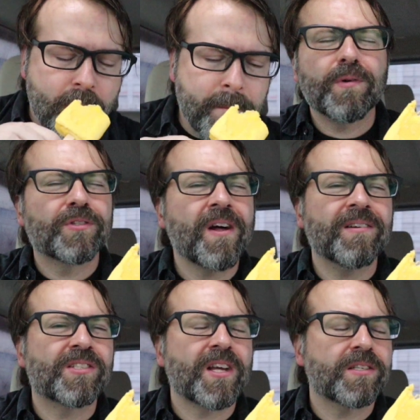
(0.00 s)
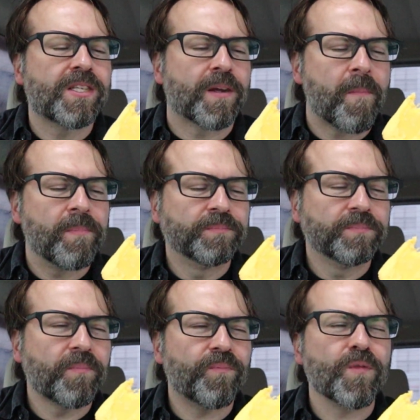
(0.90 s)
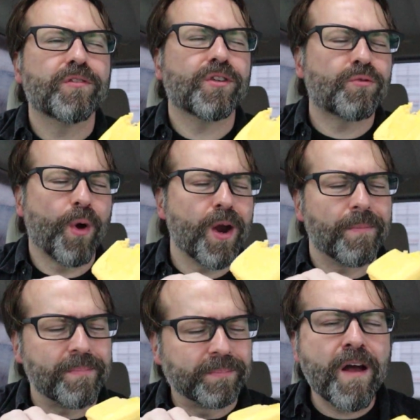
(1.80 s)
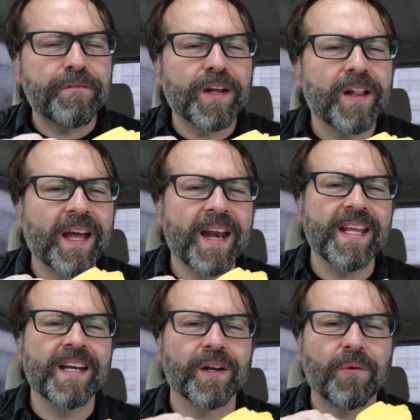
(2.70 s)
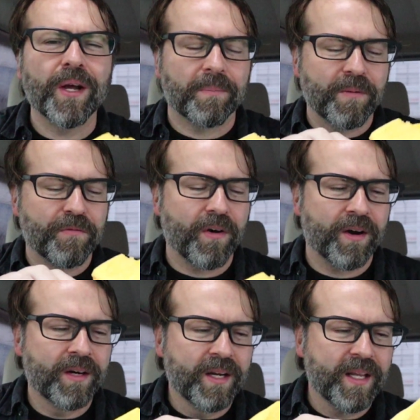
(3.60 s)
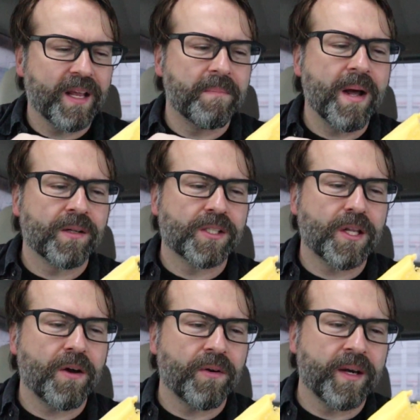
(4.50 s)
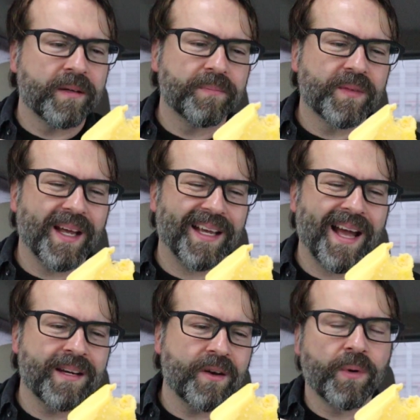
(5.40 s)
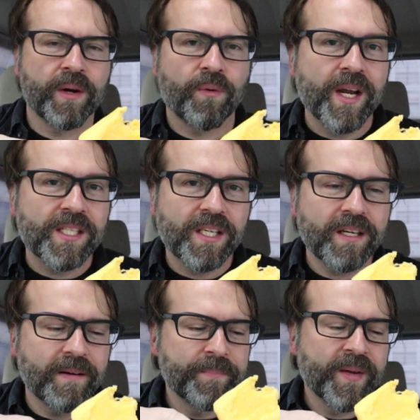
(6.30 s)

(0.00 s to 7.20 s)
But it's not disgusting. It's just weird. I feel I gotta eat it quick before it melts though, and I kind of don't want to waste it.